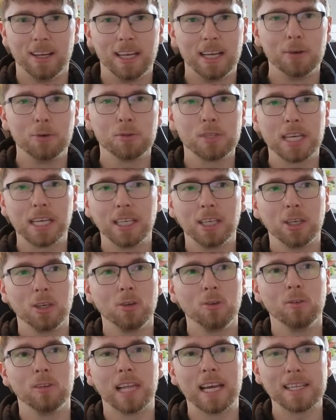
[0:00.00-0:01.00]
It will take
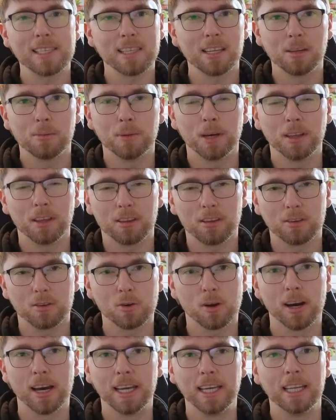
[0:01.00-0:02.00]
you less than a month to
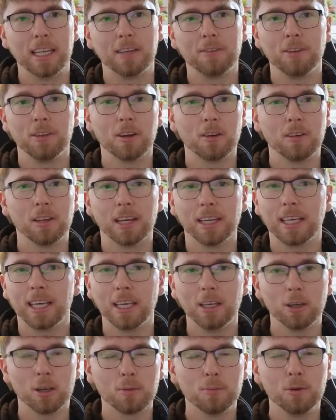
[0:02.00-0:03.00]
try. And if you don't like it,
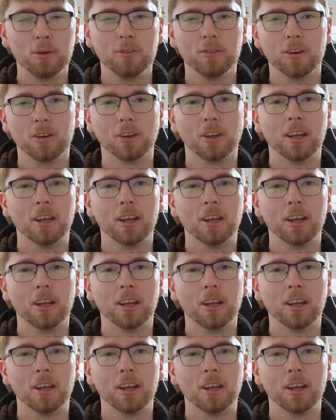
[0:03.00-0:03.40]
you can move on.